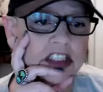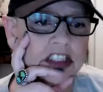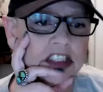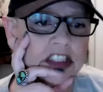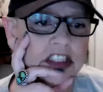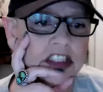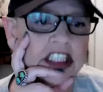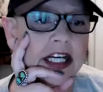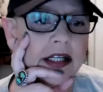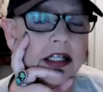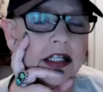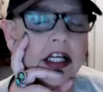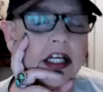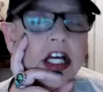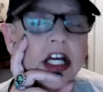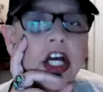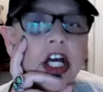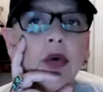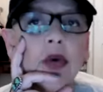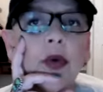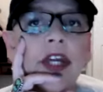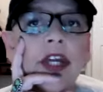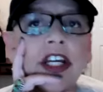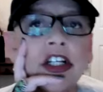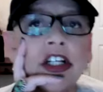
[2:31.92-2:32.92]
Yeah.
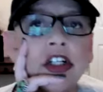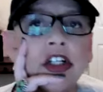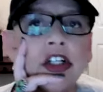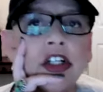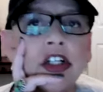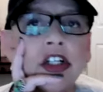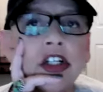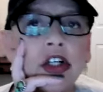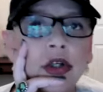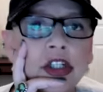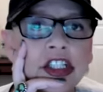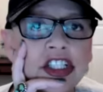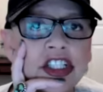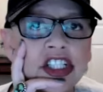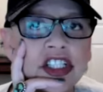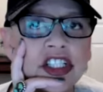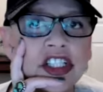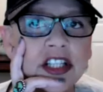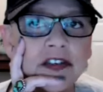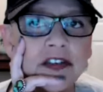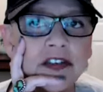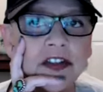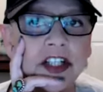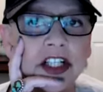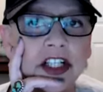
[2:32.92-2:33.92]
We encourage
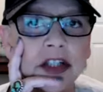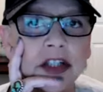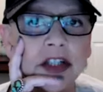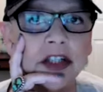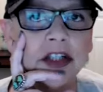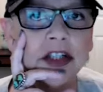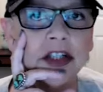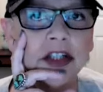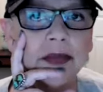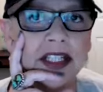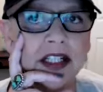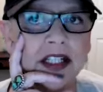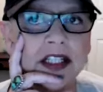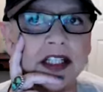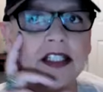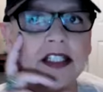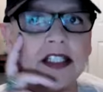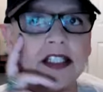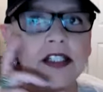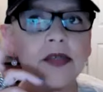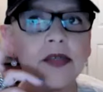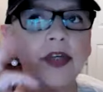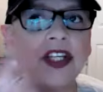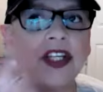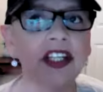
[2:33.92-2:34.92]
self care
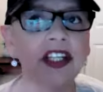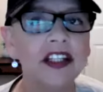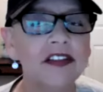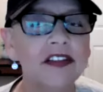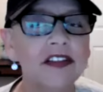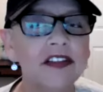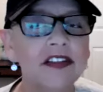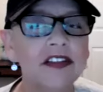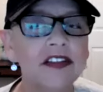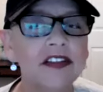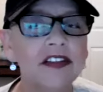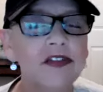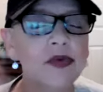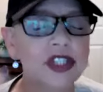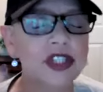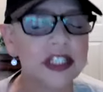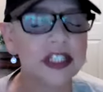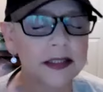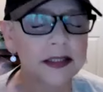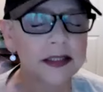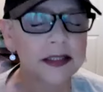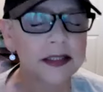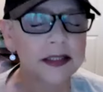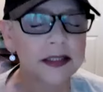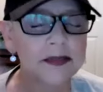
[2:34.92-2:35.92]
because we give you
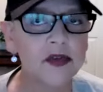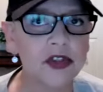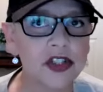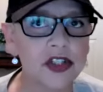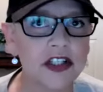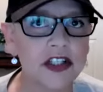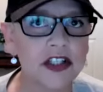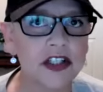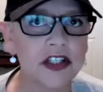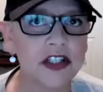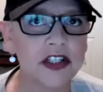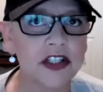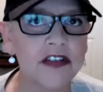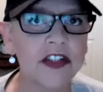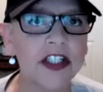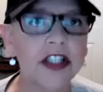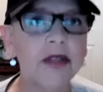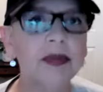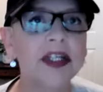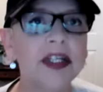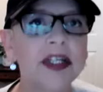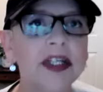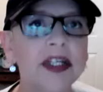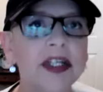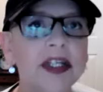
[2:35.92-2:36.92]
tips for self
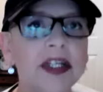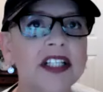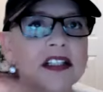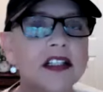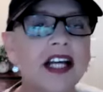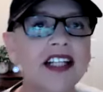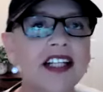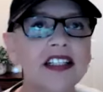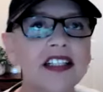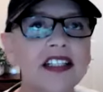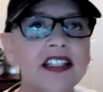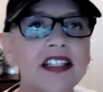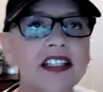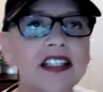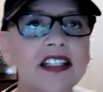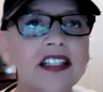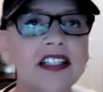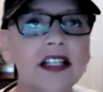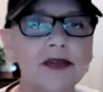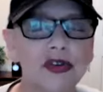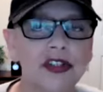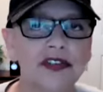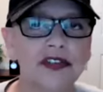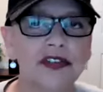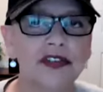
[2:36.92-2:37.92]
care because a lot of
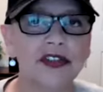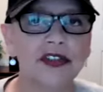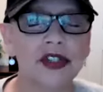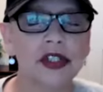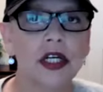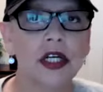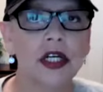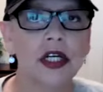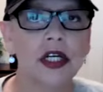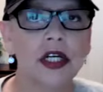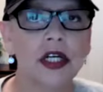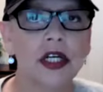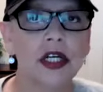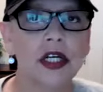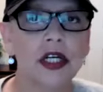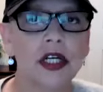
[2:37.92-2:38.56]
times grievers,